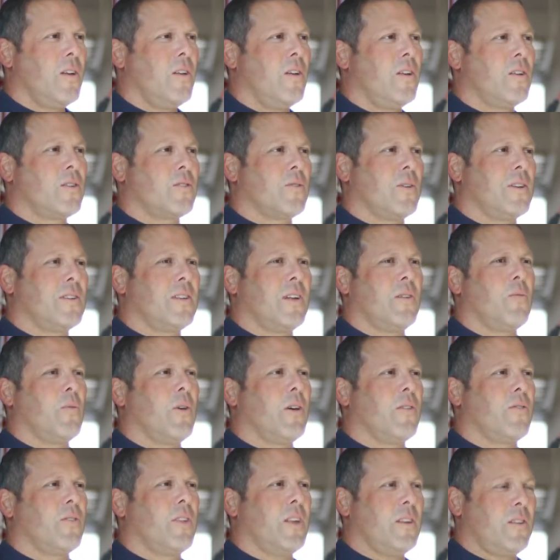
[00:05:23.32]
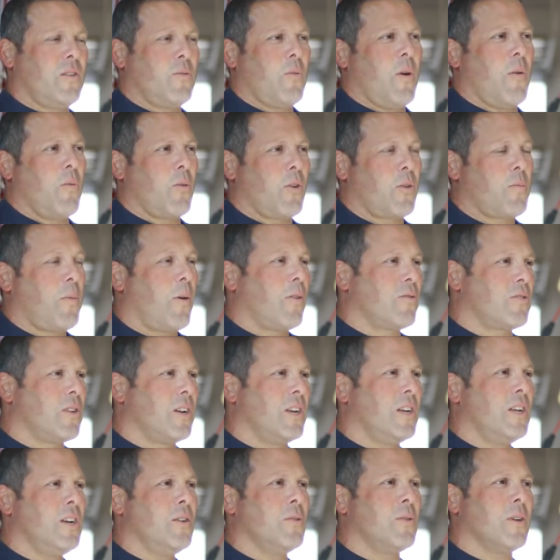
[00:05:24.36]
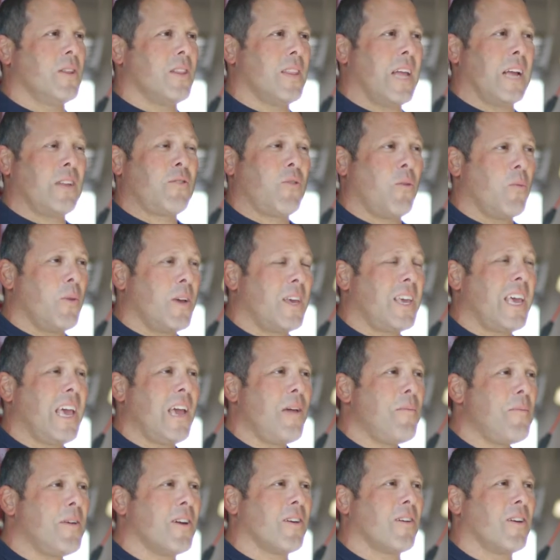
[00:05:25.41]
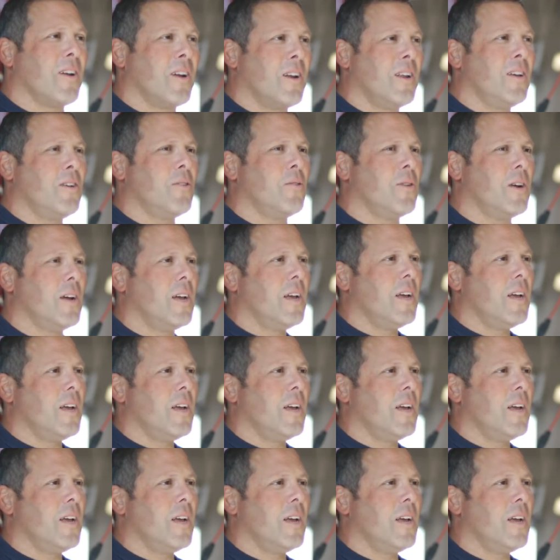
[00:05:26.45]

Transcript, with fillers: So I said, well, this is what we're supposed to do, and that's what we came here to do.